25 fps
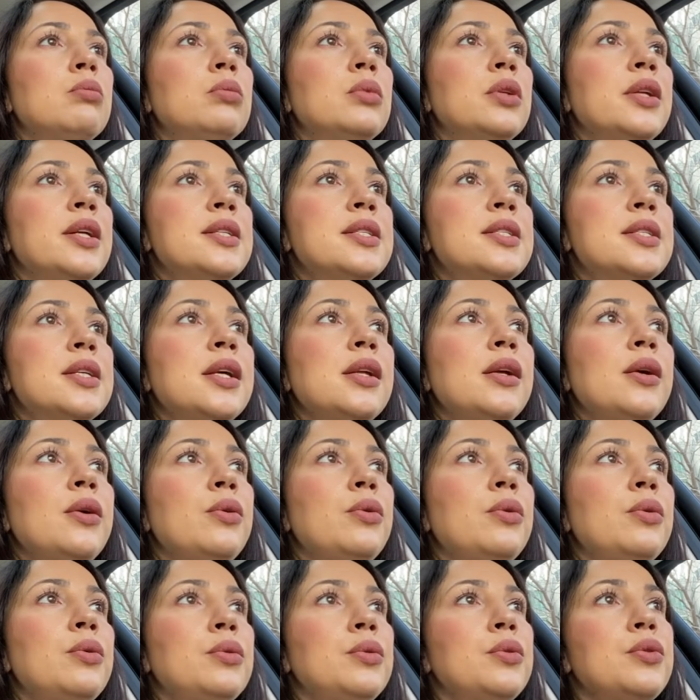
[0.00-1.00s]
let's say like
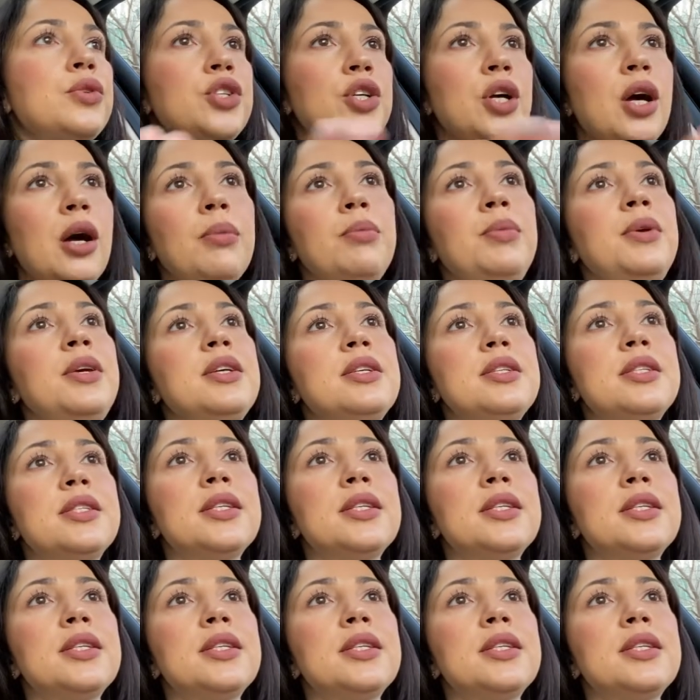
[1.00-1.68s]
on a chubbier